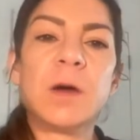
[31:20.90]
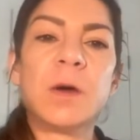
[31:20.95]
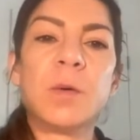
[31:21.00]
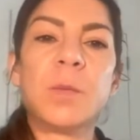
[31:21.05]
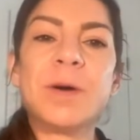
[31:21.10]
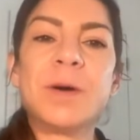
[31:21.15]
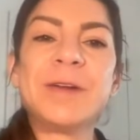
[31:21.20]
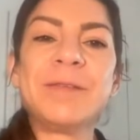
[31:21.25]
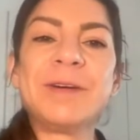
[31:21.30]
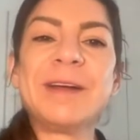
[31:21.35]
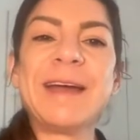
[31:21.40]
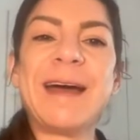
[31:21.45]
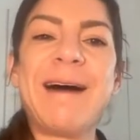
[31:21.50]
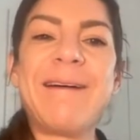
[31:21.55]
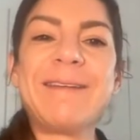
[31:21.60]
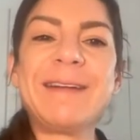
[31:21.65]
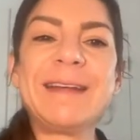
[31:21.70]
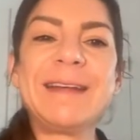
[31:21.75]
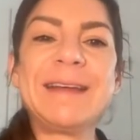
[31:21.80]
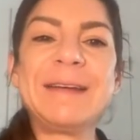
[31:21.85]
When in
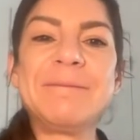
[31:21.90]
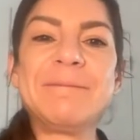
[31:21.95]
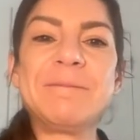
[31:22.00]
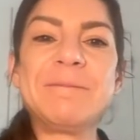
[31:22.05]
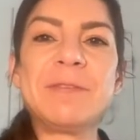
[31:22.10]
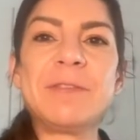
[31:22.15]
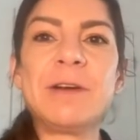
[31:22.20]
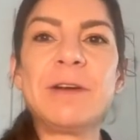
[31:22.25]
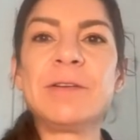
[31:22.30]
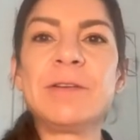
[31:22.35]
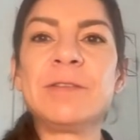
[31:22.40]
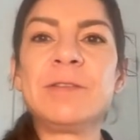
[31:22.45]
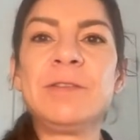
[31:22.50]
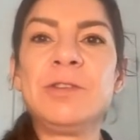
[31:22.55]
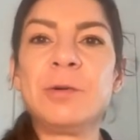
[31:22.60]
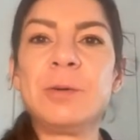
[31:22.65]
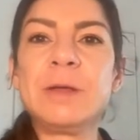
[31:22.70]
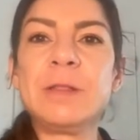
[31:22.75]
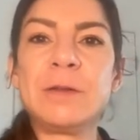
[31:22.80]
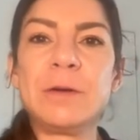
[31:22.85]
reality, they're
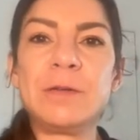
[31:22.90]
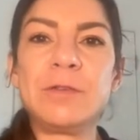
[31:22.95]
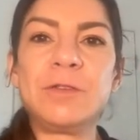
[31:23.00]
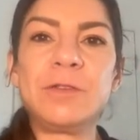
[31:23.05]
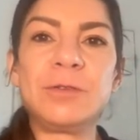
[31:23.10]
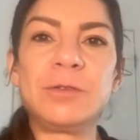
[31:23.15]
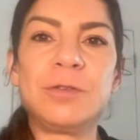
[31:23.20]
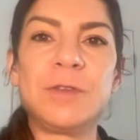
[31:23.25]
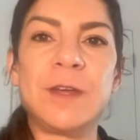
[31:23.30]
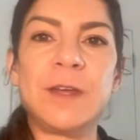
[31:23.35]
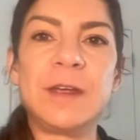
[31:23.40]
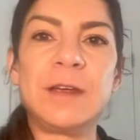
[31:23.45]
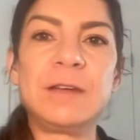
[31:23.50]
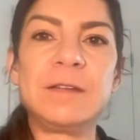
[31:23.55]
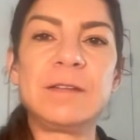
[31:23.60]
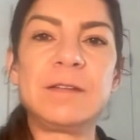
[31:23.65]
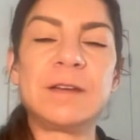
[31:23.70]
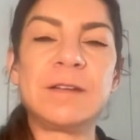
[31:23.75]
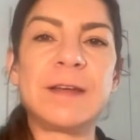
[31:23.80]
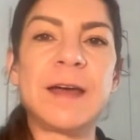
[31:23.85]
doing those two
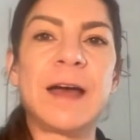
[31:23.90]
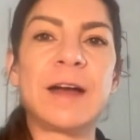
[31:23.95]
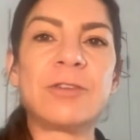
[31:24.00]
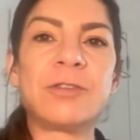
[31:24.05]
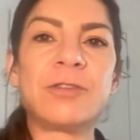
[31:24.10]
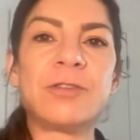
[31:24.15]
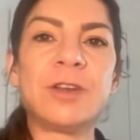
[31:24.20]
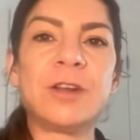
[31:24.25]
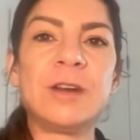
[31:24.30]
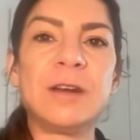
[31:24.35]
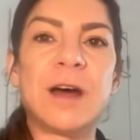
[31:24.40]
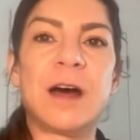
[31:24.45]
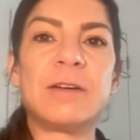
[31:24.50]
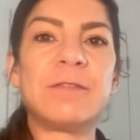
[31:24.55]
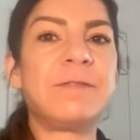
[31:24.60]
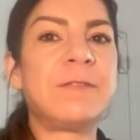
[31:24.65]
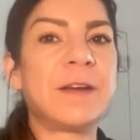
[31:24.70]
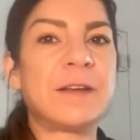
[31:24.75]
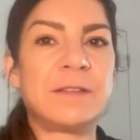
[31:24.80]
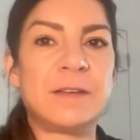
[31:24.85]
things is actually not
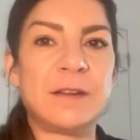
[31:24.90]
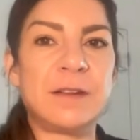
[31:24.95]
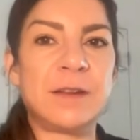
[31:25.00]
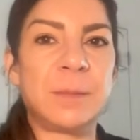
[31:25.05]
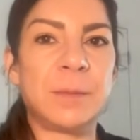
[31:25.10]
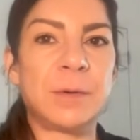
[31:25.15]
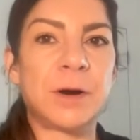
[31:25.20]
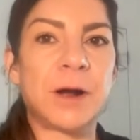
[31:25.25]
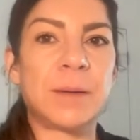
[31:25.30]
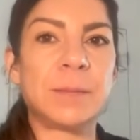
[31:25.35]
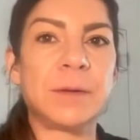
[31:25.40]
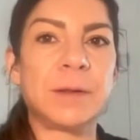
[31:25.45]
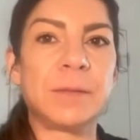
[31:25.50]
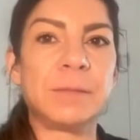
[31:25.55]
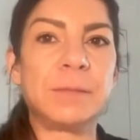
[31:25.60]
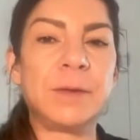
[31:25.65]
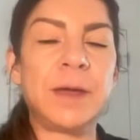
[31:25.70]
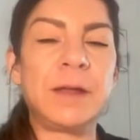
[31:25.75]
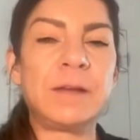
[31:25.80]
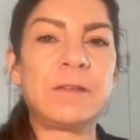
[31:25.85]
fixing the problem.
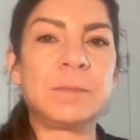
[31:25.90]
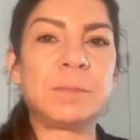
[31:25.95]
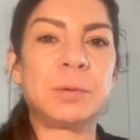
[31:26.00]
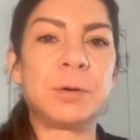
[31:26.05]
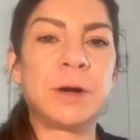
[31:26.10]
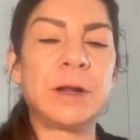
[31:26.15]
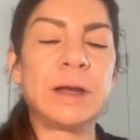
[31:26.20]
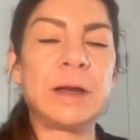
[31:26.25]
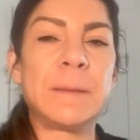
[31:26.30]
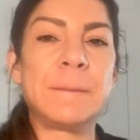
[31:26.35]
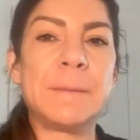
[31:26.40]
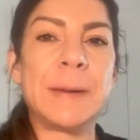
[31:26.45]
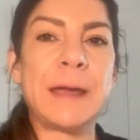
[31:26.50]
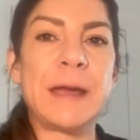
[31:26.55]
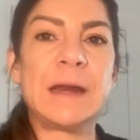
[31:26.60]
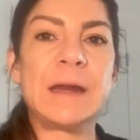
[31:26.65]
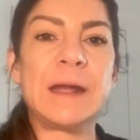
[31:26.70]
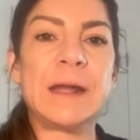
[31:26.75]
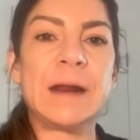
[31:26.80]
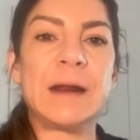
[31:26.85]
It's putting a
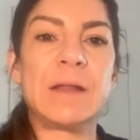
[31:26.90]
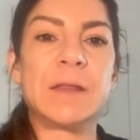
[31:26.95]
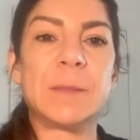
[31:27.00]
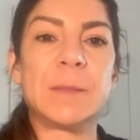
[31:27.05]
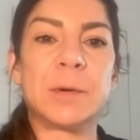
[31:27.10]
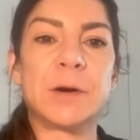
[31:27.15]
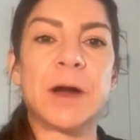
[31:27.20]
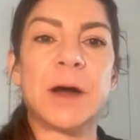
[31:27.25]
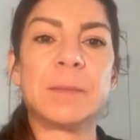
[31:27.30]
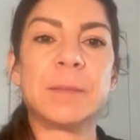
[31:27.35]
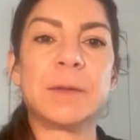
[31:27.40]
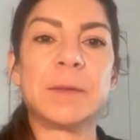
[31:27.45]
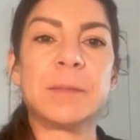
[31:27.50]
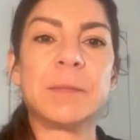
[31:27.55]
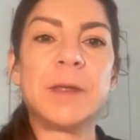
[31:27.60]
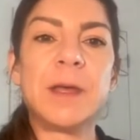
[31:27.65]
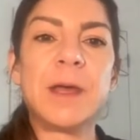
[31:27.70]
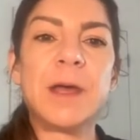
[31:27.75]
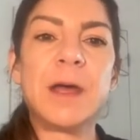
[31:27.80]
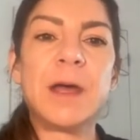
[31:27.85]
Band-Aid on the problem.
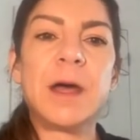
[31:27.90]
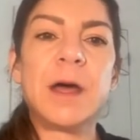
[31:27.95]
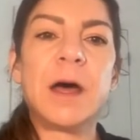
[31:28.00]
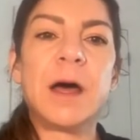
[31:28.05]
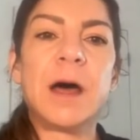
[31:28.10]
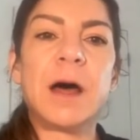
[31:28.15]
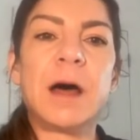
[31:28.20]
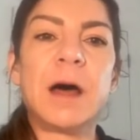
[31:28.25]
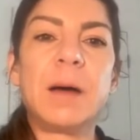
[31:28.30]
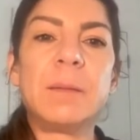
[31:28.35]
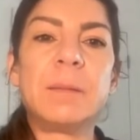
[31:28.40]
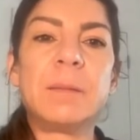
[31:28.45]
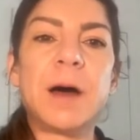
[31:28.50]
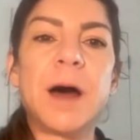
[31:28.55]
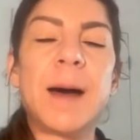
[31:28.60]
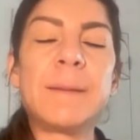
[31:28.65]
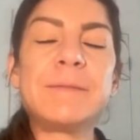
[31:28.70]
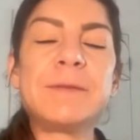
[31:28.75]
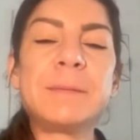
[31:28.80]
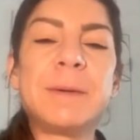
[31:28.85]

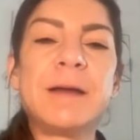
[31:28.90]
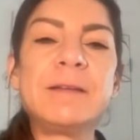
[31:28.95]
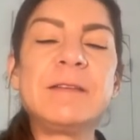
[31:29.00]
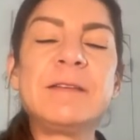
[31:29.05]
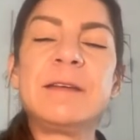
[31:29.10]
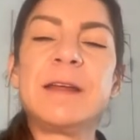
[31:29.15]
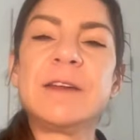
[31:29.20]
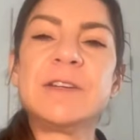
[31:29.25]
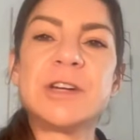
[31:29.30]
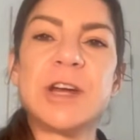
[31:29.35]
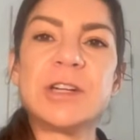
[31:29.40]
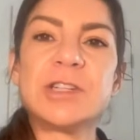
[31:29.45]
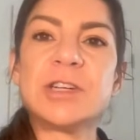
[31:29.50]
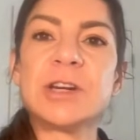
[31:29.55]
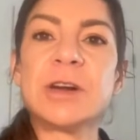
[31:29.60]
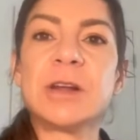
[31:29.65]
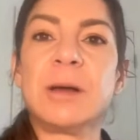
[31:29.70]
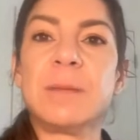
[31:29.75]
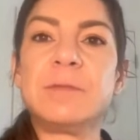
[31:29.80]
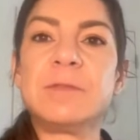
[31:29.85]
Optimizing
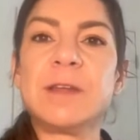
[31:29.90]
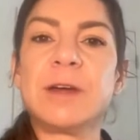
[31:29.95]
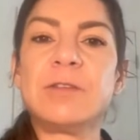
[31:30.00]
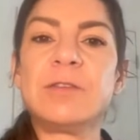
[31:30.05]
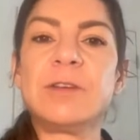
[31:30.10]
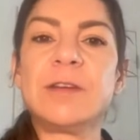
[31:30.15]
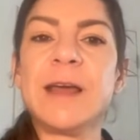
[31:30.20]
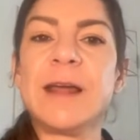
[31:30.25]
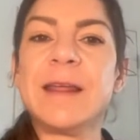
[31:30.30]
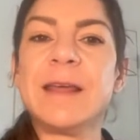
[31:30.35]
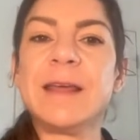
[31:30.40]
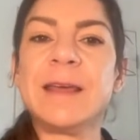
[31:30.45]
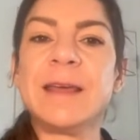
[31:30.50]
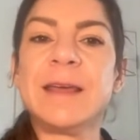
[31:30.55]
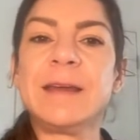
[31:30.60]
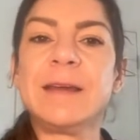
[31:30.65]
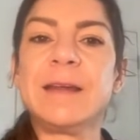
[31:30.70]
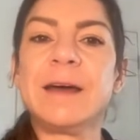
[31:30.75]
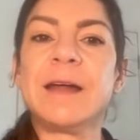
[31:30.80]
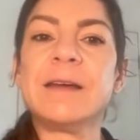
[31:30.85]
digestion comes down to getting
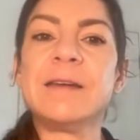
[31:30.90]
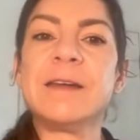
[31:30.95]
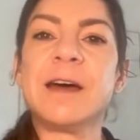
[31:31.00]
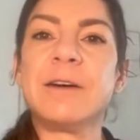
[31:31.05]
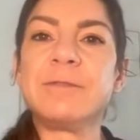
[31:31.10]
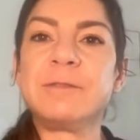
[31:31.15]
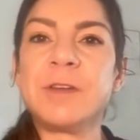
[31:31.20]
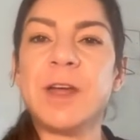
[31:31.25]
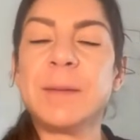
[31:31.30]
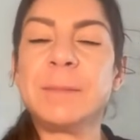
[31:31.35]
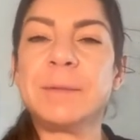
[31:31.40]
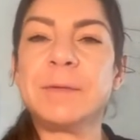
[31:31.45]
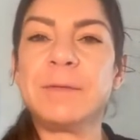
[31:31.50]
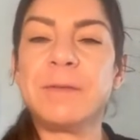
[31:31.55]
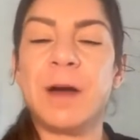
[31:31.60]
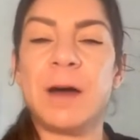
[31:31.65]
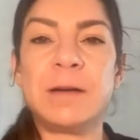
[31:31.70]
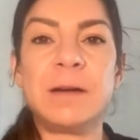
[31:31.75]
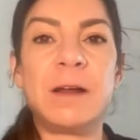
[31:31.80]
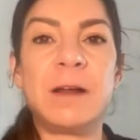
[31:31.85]
in enough
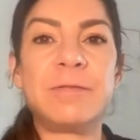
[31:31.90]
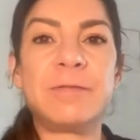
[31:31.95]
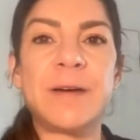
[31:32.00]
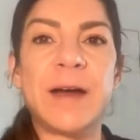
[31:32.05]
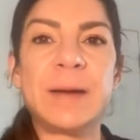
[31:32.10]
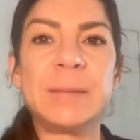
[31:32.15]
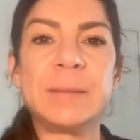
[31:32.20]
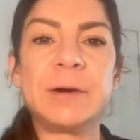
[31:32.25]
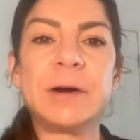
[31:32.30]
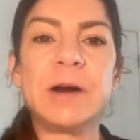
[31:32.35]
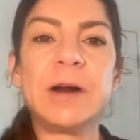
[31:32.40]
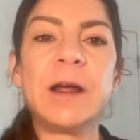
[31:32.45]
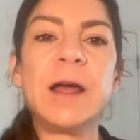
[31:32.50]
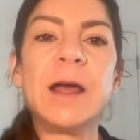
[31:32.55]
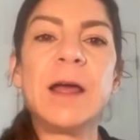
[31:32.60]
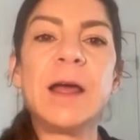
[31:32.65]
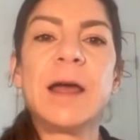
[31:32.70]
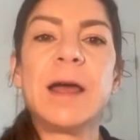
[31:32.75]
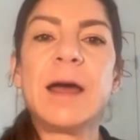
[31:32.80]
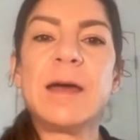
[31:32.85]
fiber
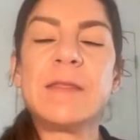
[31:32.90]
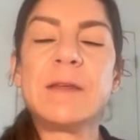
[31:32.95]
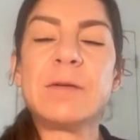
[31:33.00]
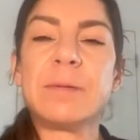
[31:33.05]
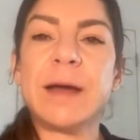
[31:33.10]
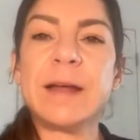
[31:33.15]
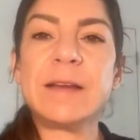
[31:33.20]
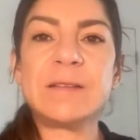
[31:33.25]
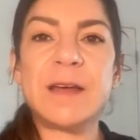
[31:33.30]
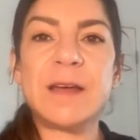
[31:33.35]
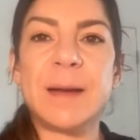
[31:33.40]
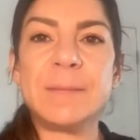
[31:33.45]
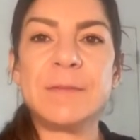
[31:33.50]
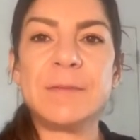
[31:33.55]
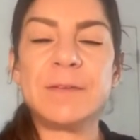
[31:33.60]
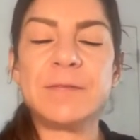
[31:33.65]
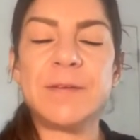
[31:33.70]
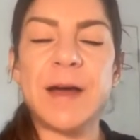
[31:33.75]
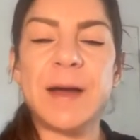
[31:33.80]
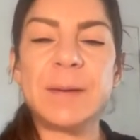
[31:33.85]
and the right types
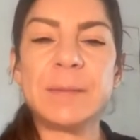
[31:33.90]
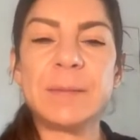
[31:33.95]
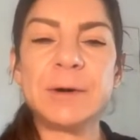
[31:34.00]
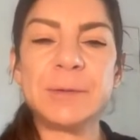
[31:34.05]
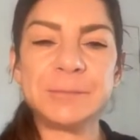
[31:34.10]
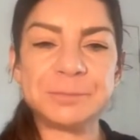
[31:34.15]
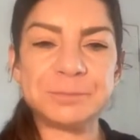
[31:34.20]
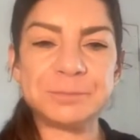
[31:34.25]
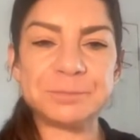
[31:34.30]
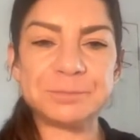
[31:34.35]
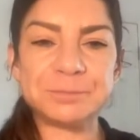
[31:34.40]
of fiber.